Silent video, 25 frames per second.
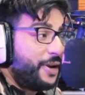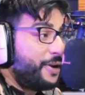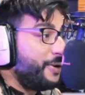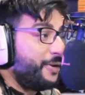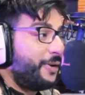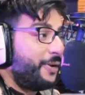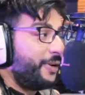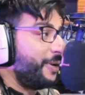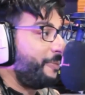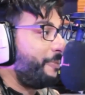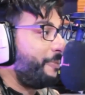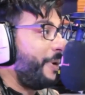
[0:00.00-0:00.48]
you know
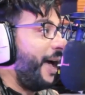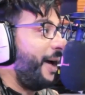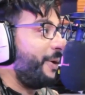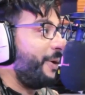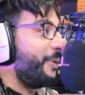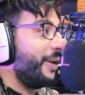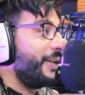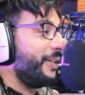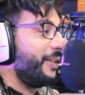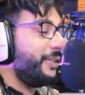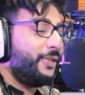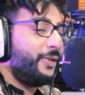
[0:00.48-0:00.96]
you've got the
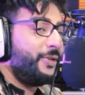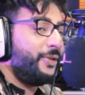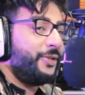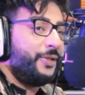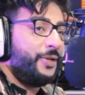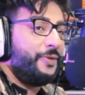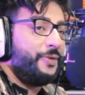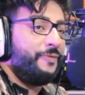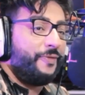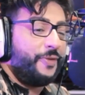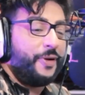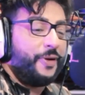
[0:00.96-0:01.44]
power.
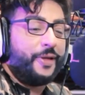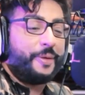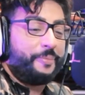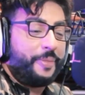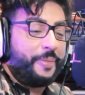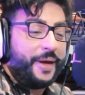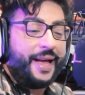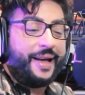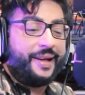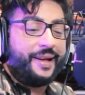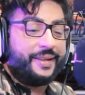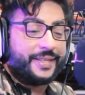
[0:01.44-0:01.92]
You've got the
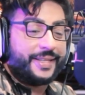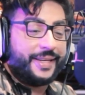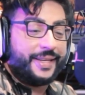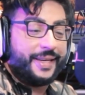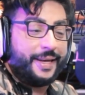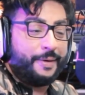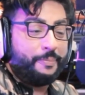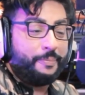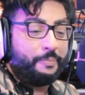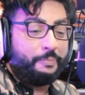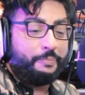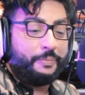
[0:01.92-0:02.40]
power
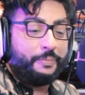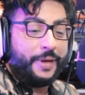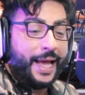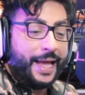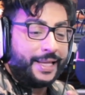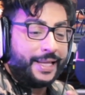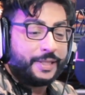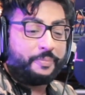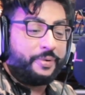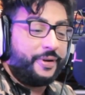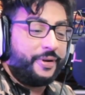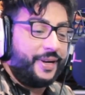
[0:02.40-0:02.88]
to,
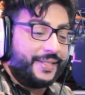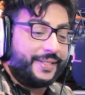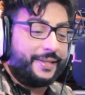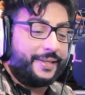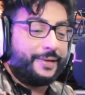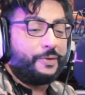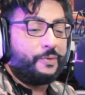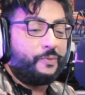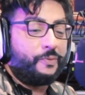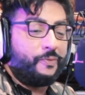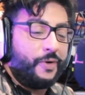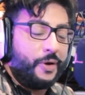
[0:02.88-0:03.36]
as
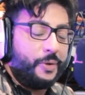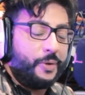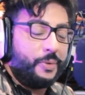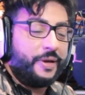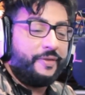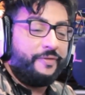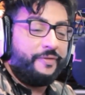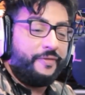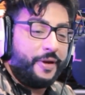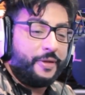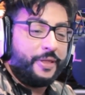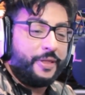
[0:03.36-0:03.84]
President
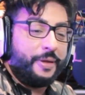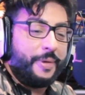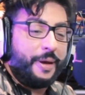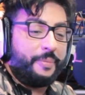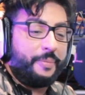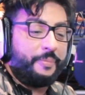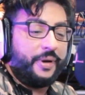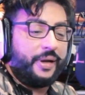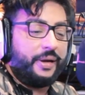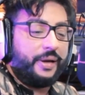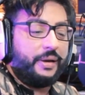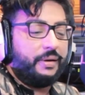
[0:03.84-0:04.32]
ROLEY, phone them
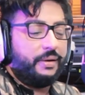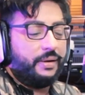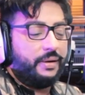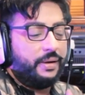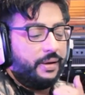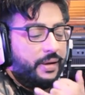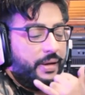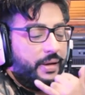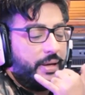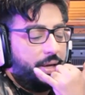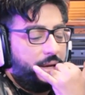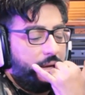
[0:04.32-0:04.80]
up and go,
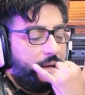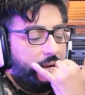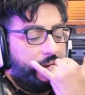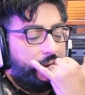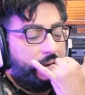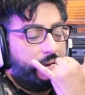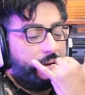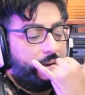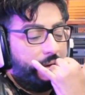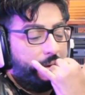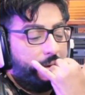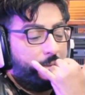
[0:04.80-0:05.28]

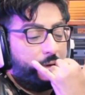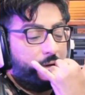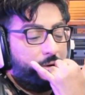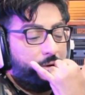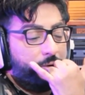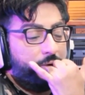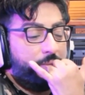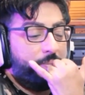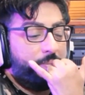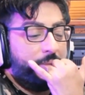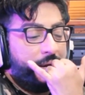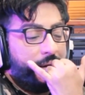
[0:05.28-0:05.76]
hey, I'm going
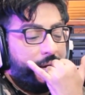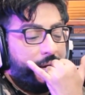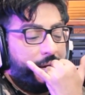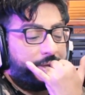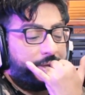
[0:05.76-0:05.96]
to do my